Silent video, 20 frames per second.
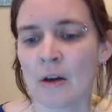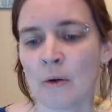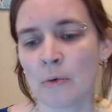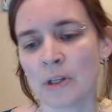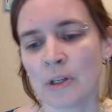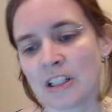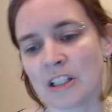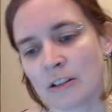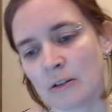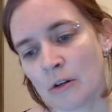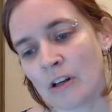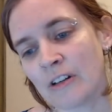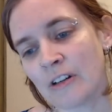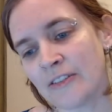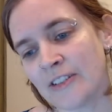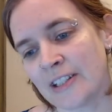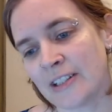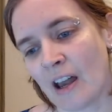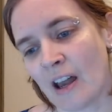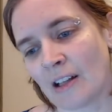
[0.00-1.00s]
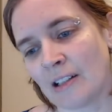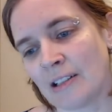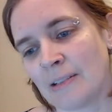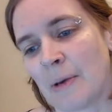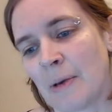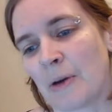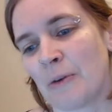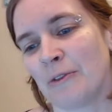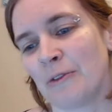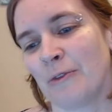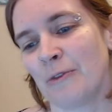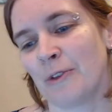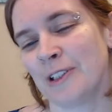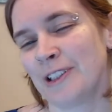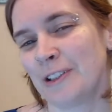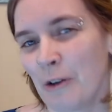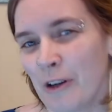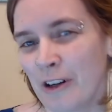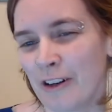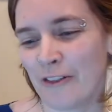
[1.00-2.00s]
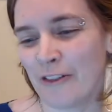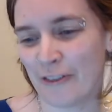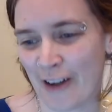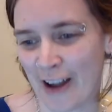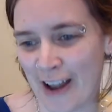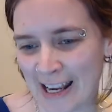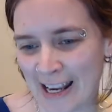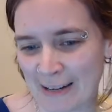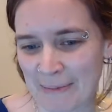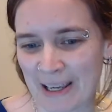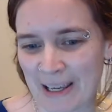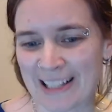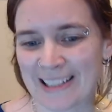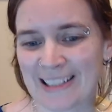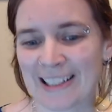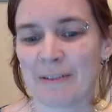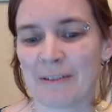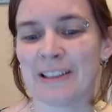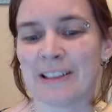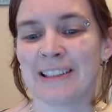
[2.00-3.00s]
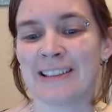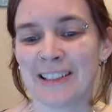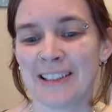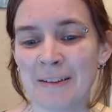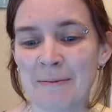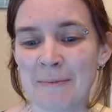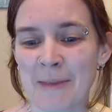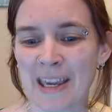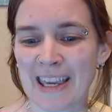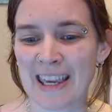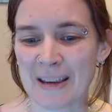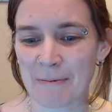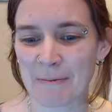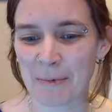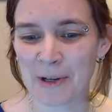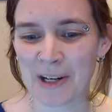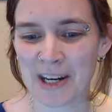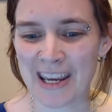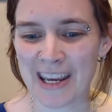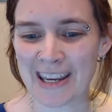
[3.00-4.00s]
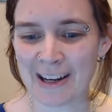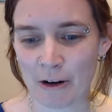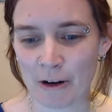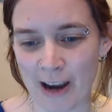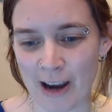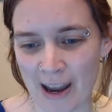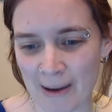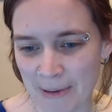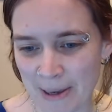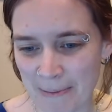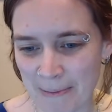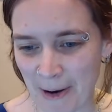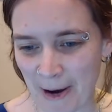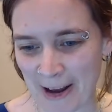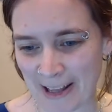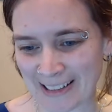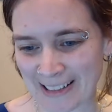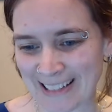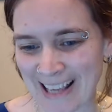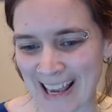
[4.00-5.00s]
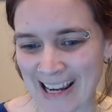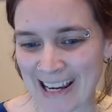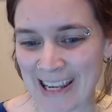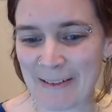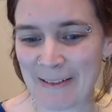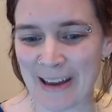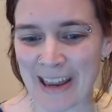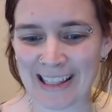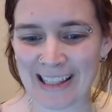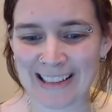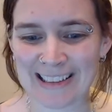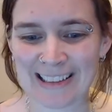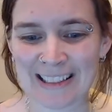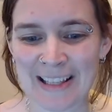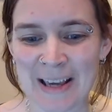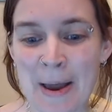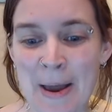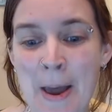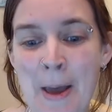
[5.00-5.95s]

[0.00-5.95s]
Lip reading: which sort of sucked, but was sort of fine because I was still making pretty crappy pots anyways.